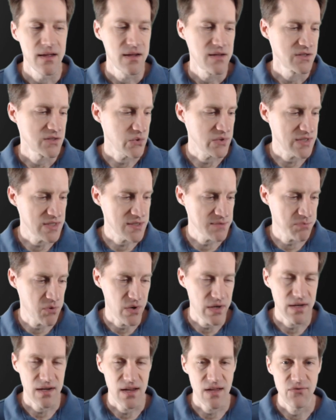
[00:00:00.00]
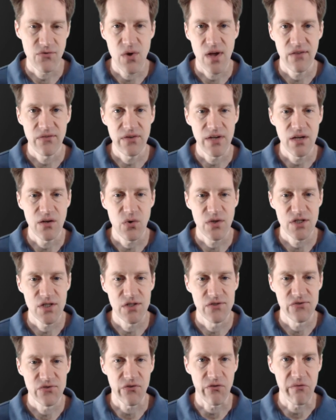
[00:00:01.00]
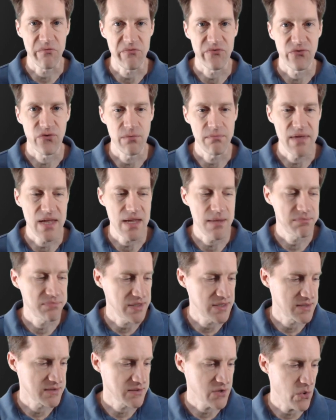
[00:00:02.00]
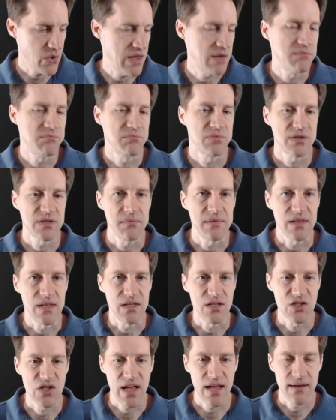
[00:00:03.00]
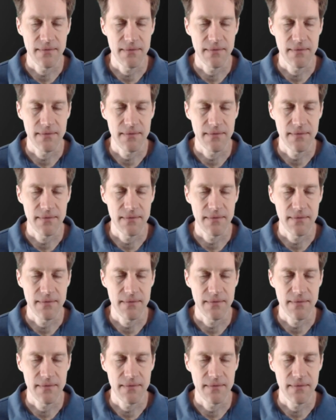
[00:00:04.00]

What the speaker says: So at this point, if you have any questions for me, please go ahead and put them in the chat.